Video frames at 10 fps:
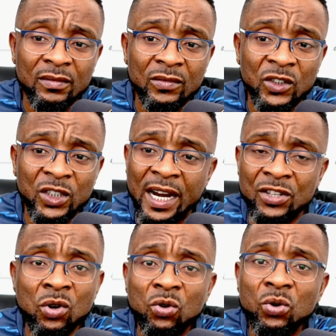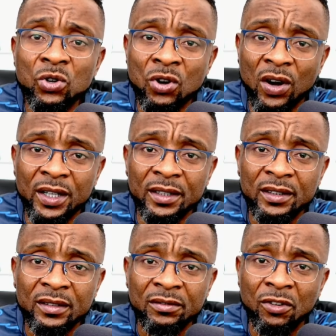There is no crude oil
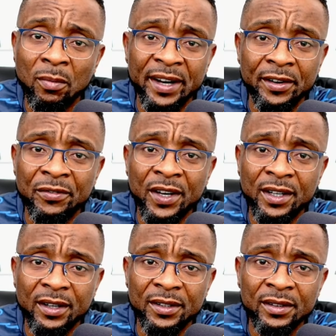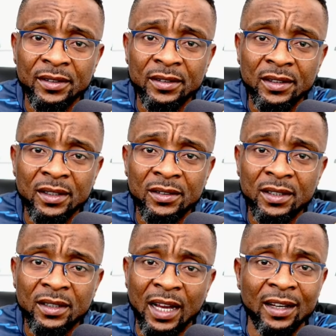for my refinery,
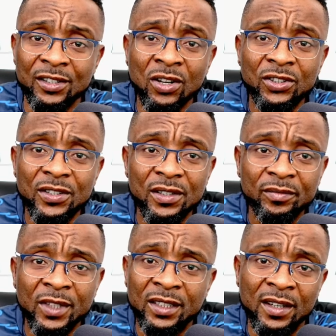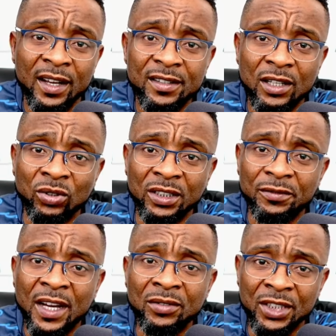at least not in the next
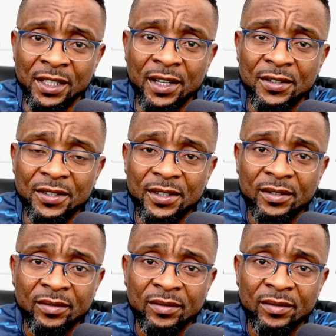25 years.